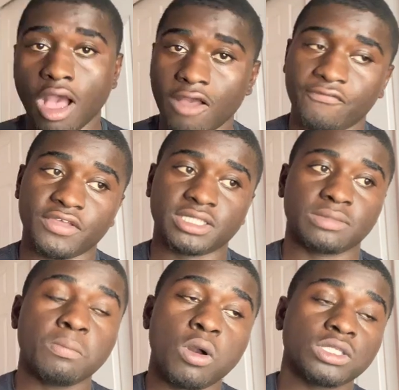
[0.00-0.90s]
office.
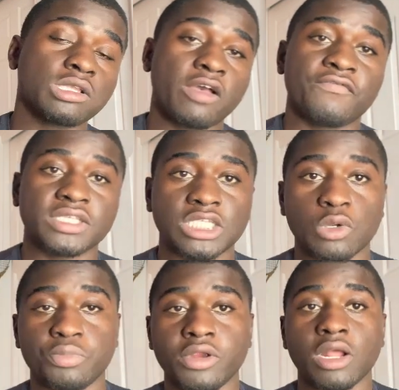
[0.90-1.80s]
Post office, they'll
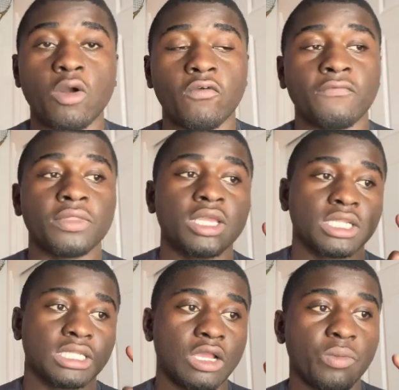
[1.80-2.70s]
print
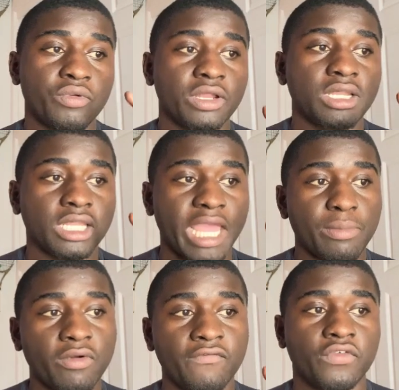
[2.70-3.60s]
the
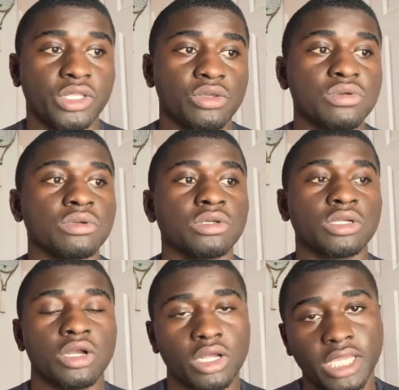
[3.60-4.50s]
label for you,
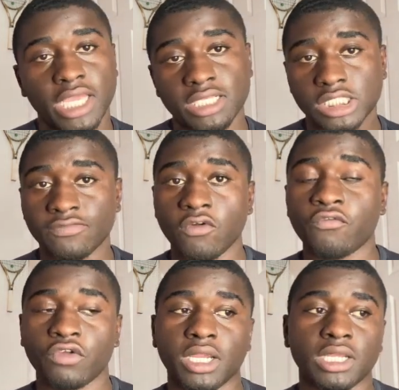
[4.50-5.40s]
okay, just for
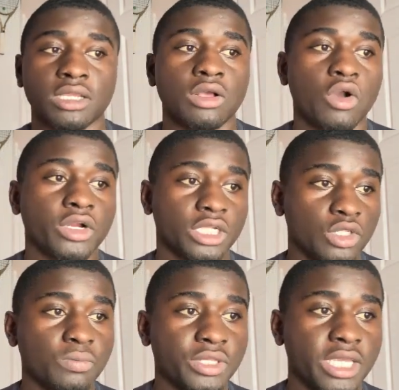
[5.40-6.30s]
free, or the
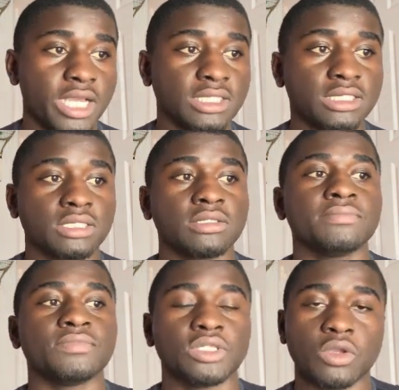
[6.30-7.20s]
UPS,
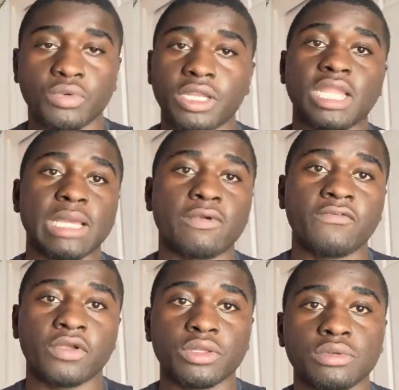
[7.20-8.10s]
they'll print a label
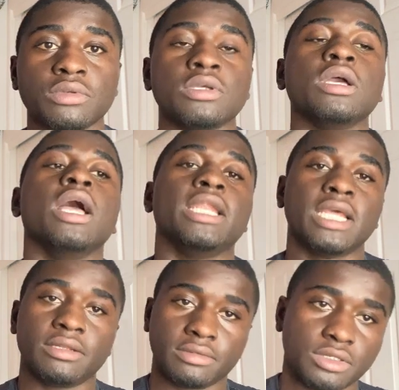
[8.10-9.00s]
for you, and
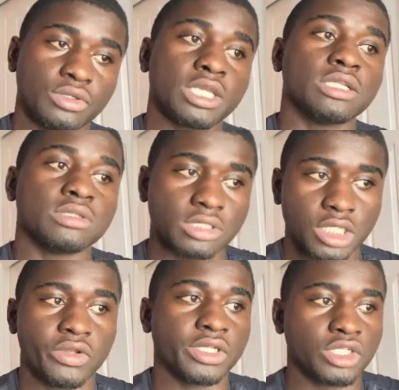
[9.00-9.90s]
then you can
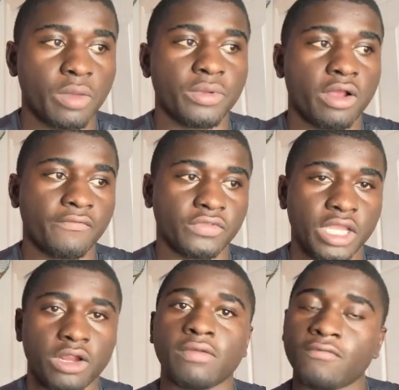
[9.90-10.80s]
literally drop it off
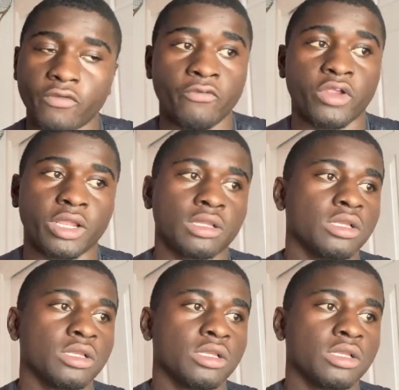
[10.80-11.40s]
there for free.